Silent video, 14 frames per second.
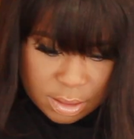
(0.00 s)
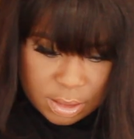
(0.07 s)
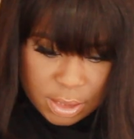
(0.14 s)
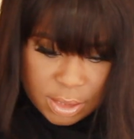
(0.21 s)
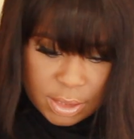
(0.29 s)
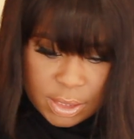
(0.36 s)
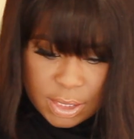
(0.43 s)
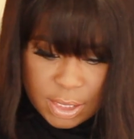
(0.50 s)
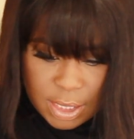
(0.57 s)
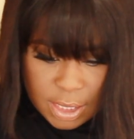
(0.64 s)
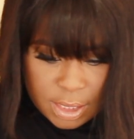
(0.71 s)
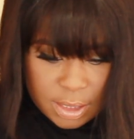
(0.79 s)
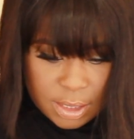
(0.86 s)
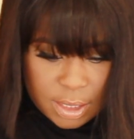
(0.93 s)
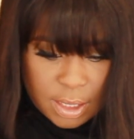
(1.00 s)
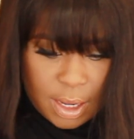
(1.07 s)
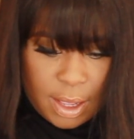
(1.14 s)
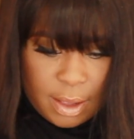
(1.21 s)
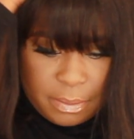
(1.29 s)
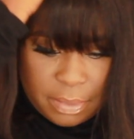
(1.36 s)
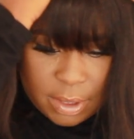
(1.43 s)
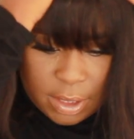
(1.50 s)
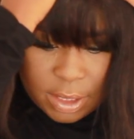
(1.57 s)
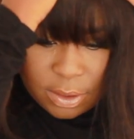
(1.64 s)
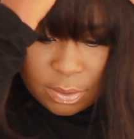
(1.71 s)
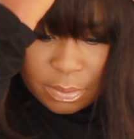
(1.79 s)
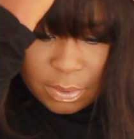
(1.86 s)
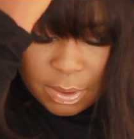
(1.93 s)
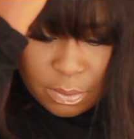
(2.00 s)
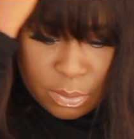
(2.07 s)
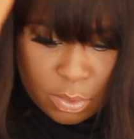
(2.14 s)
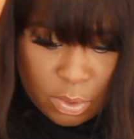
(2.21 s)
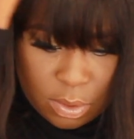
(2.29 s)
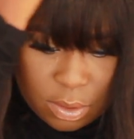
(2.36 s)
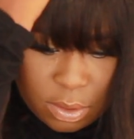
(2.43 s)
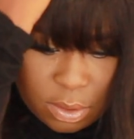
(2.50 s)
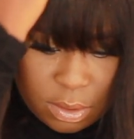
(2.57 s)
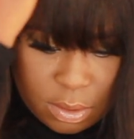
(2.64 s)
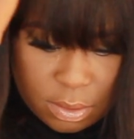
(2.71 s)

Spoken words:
just to neaten it up a little bit more.